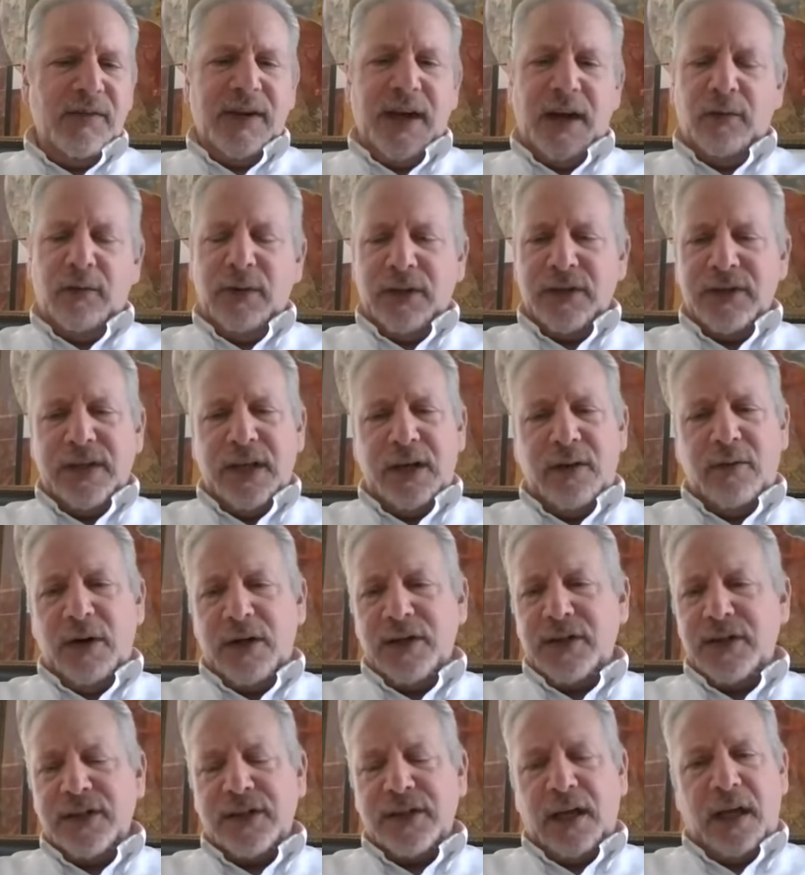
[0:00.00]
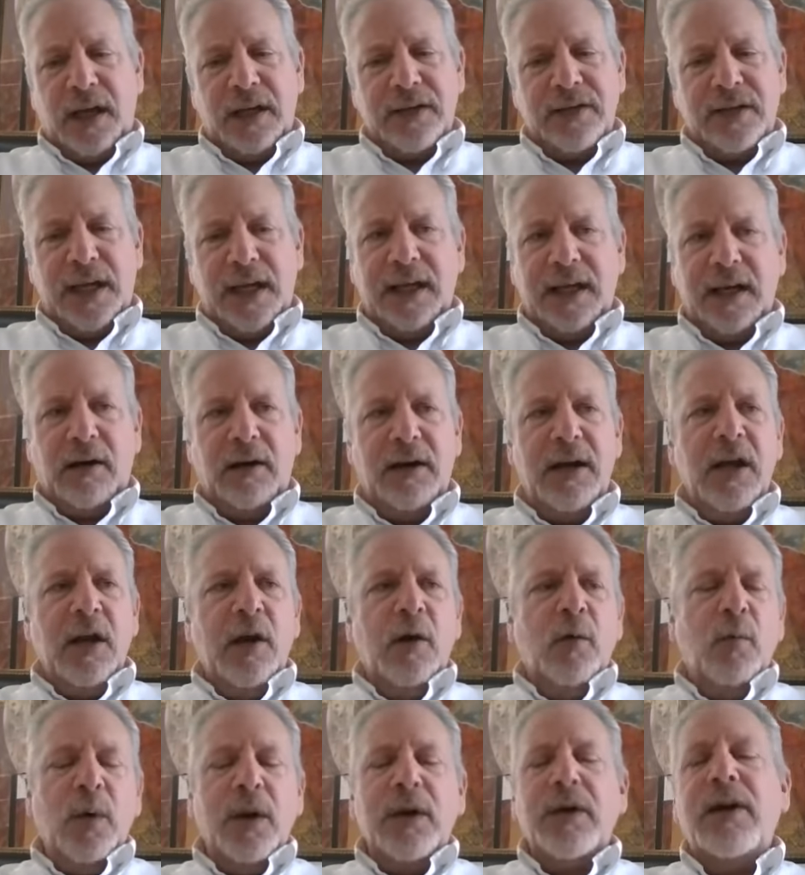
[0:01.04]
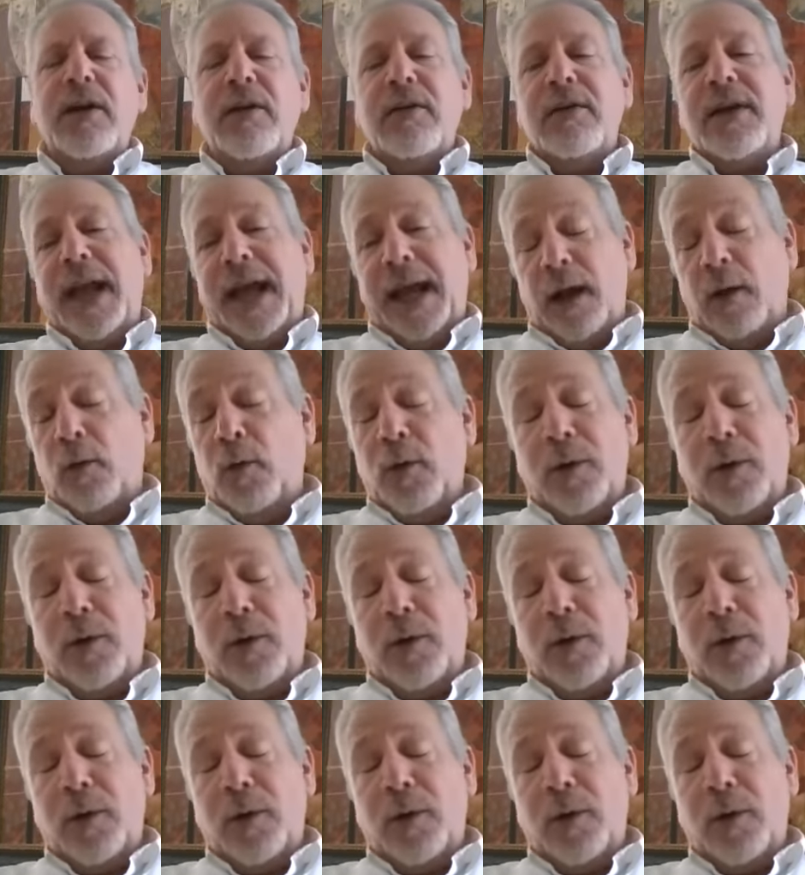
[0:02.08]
got real estate questions, contact Gary. We're here to help.